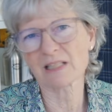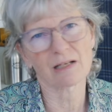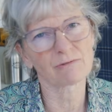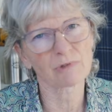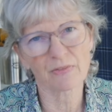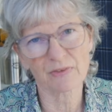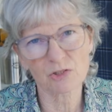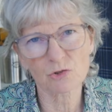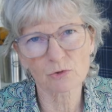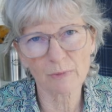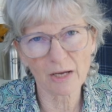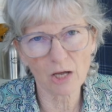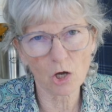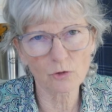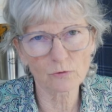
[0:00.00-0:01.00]
I run this through
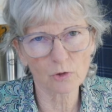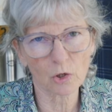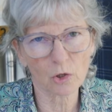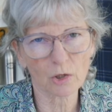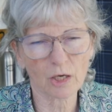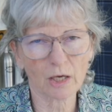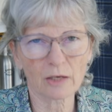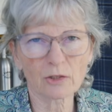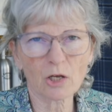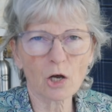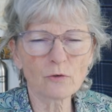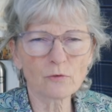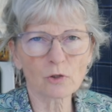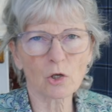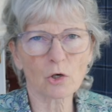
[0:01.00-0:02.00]
my overlocker, and
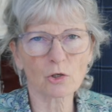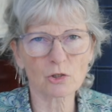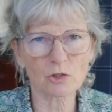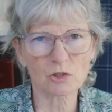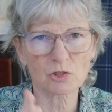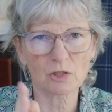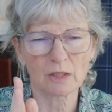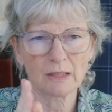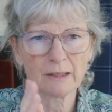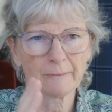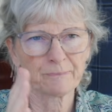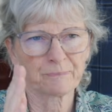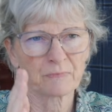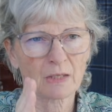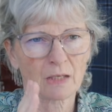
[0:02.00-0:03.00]
overlockers,
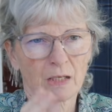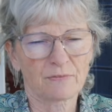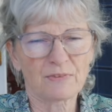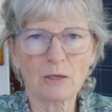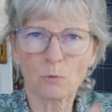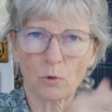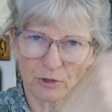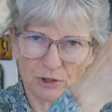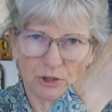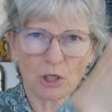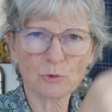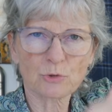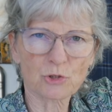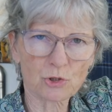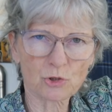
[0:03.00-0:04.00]
they want to go
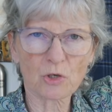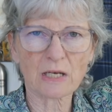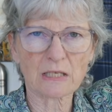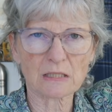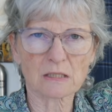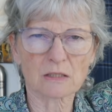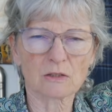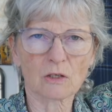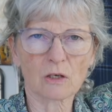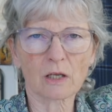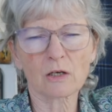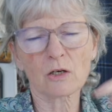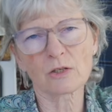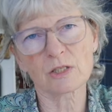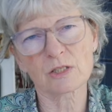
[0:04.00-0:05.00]
straight, you know,
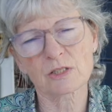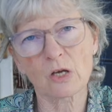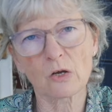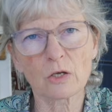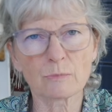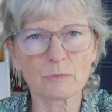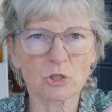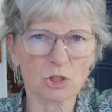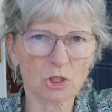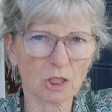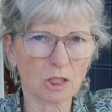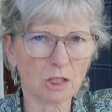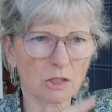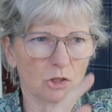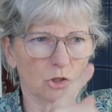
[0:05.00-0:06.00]
like on a sewing
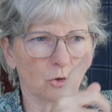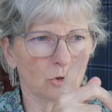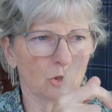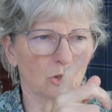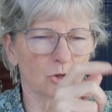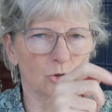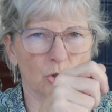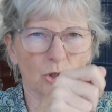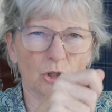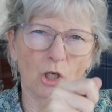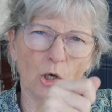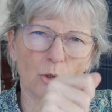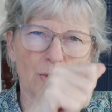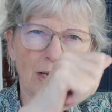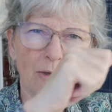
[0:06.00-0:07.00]
machine you can sort of
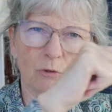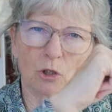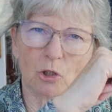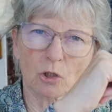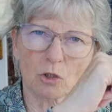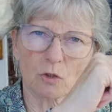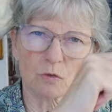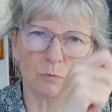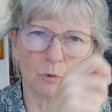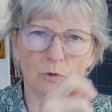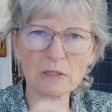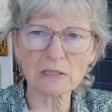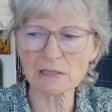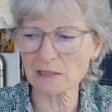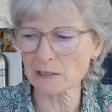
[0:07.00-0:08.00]
go around curves more
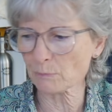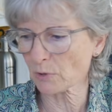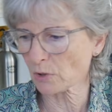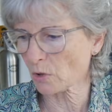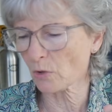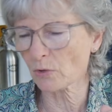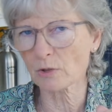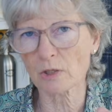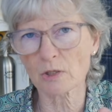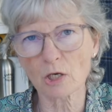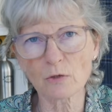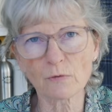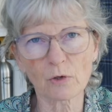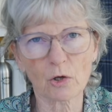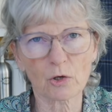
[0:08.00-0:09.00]
easily, but on an
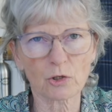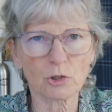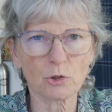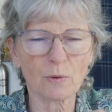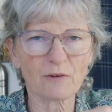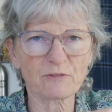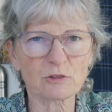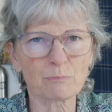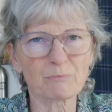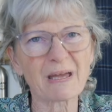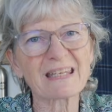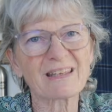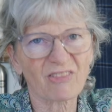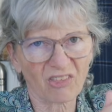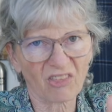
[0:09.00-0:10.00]
overlocker you have to
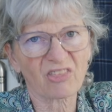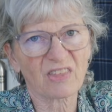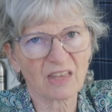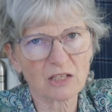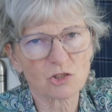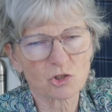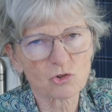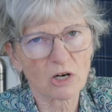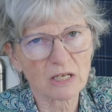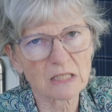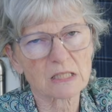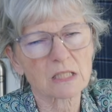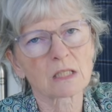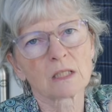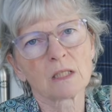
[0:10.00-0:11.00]
make the thing
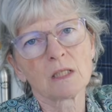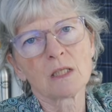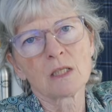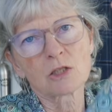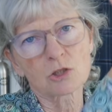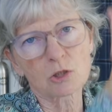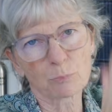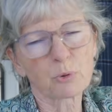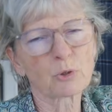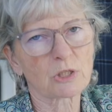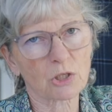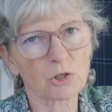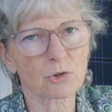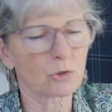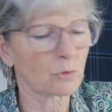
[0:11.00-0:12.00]
straight to put
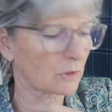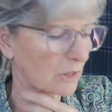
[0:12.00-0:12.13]
it through an